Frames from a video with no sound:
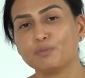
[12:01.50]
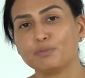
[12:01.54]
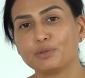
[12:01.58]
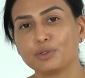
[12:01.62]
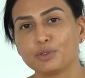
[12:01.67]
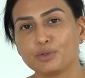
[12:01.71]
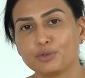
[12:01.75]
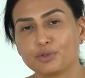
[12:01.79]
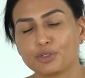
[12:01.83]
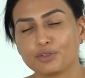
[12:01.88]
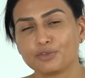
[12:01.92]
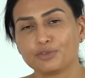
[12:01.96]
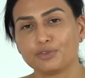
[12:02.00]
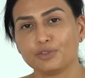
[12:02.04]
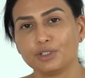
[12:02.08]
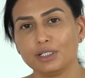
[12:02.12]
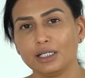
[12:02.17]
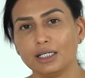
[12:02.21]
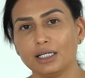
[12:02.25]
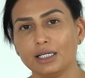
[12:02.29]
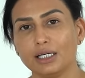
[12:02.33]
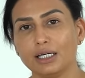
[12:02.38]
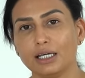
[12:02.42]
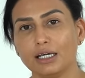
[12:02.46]

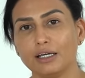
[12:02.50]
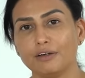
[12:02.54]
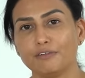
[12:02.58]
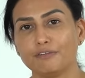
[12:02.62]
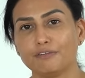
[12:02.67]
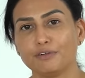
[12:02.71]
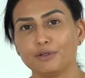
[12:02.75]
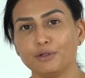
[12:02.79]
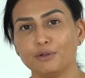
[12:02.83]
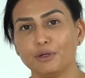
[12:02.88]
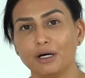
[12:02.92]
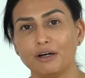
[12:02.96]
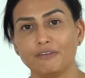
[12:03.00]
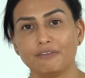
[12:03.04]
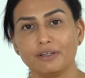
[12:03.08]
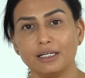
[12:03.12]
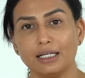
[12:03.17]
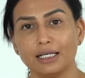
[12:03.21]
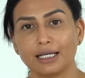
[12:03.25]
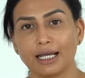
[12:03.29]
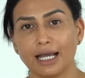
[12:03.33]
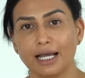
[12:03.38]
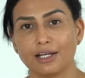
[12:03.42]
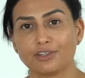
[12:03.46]
beautifully if you are
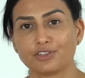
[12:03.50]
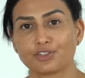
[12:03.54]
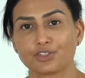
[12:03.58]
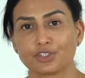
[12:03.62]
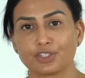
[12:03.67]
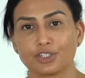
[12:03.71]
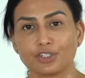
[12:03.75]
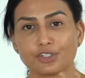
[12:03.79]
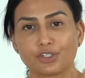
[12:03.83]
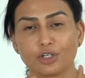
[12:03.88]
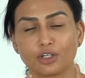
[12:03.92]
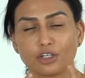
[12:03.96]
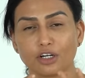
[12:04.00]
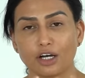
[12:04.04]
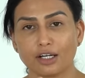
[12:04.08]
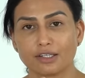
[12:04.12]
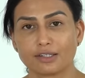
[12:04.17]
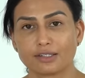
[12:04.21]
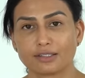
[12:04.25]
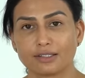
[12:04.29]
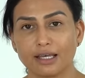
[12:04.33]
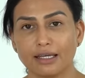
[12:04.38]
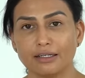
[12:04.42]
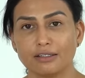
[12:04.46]
feeling anxious, you're
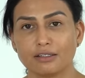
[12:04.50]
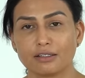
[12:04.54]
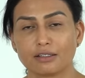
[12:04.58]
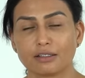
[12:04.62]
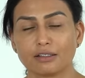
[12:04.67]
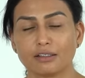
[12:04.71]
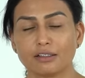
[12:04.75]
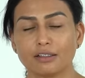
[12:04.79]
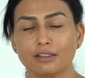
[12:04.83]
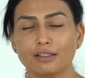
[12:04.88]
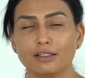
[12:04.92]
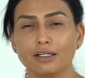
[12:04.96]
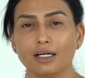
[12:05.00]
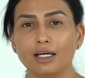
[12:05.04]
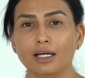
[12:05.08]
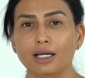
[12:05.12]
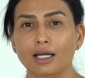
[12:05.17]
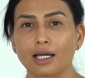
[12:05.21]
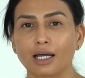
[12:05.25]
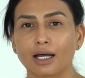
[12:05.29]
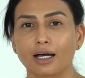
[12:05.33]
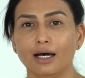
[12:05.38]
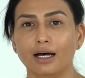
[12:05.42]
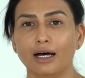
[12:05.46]
not centered,
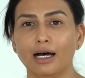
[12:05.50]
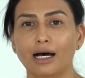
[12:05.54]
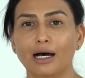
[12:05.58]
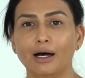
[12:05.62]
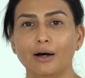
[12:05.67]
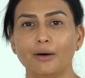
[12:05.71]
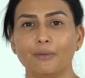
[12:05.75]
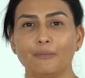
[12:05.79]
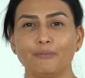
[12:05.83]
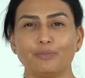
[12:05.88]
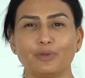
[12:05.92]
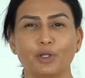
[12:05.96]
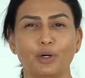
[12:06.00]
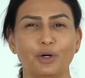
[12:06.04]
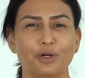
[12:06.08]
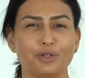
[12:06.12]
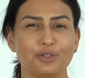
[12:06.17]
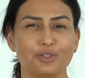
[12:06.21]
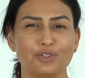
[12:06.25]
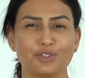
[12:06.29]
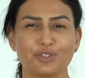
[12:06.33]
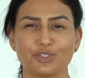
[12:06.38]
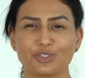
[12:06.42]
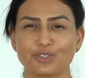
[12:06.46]
um, or
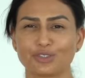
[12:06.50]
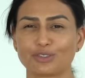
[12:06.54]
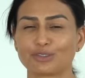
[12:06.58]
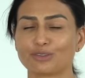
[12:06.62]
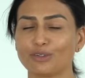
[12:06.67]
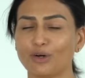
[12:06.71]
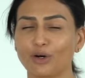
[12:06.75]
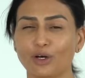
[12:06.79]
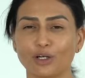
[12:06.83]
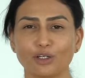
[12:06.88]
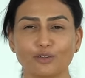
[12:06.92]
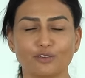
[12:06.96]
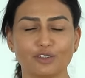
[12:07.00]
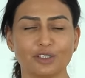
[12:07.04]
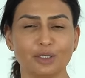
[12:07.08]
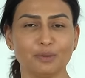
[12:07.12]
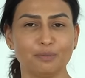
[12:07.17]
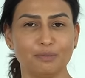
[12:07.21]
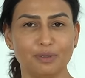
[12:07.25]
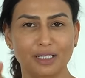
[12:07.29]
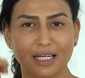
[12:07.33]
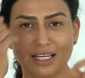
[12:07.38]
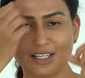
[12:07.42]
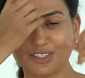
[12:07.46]
you're just all over the
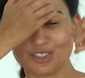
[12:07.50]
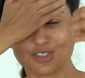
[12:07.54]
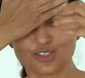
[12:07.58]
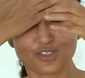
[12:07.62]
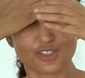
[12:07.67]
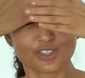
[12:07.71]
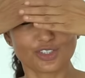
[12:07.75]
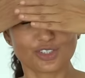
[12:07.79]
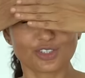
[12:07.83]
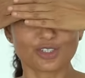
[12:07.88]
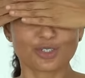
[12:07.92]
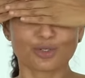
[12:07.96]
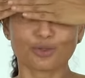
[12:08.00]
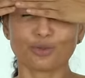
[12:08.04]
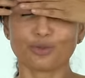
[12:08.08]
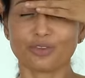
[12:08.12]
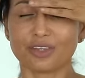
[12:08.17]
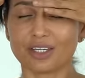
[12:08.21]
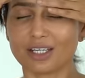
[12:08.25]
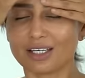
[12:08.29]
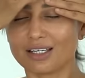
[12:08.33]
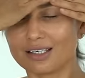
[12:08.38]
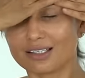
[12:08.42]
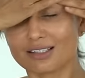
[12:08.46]
place. Just do
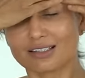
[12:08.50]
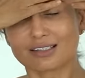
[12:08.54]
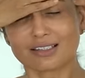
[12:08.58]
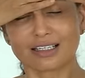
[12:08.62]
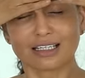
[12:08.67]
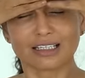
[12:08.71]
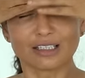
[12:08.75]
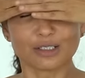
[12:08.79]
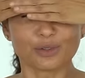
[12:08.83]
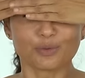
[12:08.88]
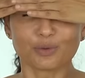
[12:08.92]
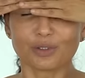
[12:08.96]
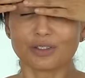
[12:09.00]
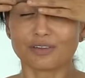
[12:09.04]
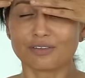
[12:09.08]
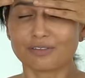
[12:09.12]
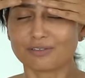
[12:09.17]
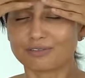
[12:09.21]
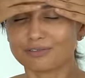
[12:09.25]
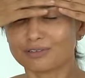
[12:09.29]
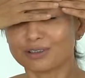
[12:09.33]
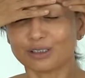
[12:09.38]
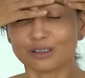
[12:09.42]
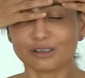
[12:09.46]
this and you will,
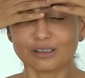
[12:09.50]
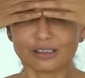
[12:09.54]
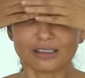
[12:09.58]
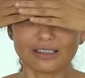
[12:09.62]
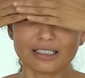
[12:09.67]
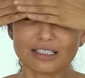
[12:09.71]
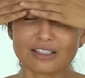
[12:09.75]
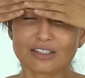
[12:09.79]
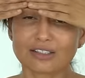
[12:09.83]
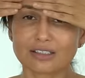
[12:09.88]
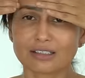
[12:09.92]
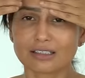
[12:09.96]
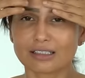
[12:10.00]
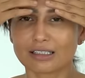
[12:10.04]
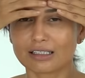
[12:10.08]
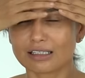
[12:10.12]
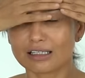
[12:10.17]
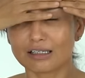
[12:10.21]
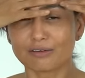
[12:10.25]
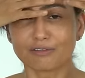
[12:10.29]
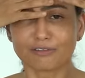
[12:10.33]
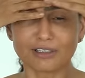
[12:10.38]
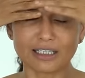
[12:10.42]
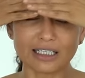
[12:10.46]
you'll
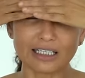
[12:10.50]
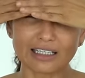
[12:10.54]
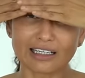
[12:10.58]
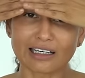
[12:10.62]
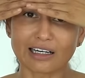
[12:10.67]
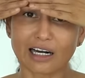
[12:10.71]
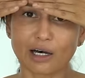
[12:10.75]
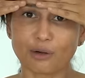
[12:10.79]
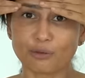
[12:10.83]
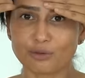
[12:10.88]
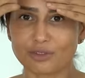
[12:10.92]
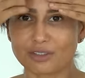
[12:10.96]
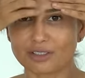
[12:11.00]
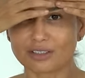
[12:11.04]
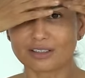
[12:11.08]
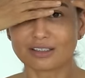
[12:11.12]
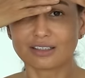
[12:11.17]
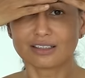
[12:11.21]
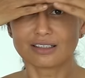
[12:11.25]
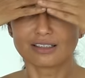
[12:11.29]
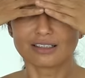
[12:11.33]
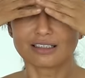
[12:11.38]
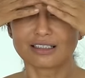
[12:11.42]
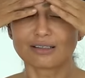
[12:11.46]
instantly feel
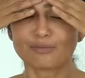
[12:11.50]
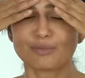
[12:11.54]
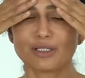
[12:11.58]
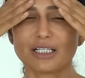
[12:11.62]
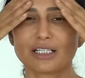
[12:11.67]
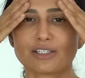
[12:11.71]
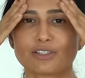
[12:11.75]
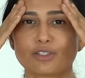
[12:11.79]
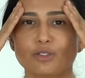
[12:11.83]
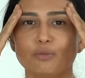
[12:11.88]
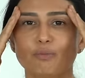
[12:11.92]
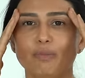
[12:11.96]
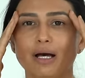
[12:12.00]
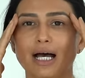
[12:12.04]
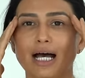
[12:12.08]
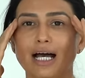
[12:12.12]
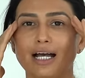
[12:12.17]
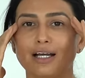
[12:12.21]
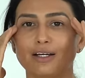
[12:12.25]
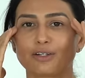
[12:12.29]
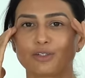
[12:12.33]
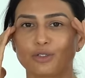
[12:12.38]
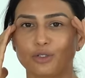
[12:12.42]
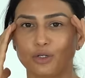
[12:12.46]
grounded. It brings you
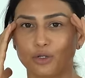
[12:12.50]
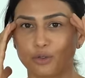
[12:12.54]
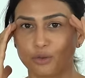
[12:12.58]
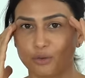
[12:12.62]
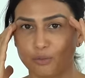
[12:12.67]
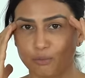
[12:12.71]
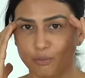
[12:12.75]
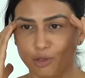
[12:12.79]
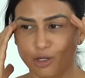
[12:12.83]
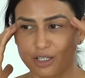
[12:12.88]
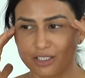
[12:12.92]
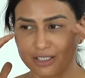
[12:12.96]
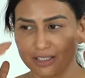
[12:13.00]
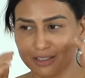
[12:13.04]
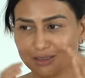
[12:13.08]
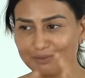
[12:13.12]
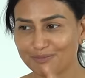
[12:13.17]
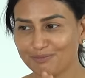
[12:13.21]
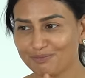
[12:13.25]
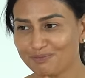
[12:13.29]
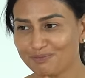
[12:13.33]
back to your own body.